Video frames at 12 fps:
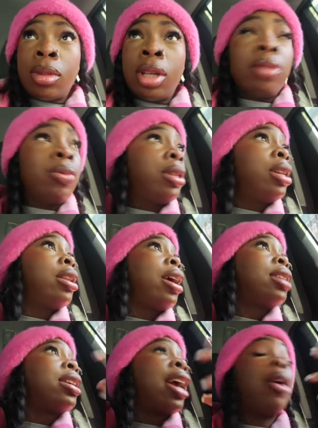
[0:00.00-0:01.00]
It's really
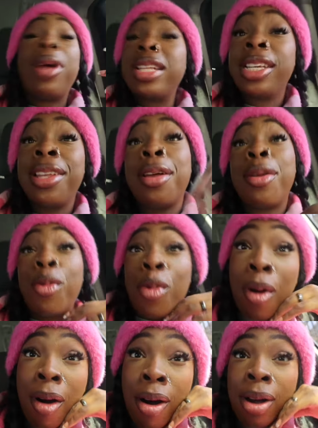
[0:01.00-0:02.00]
nice. I can't wait to get out and
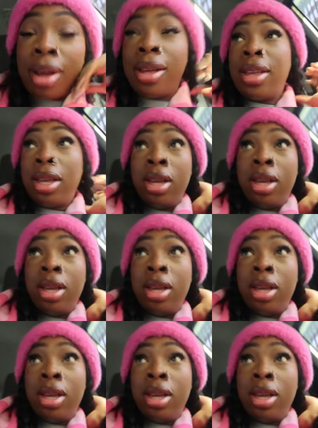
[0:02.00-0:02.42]
walk.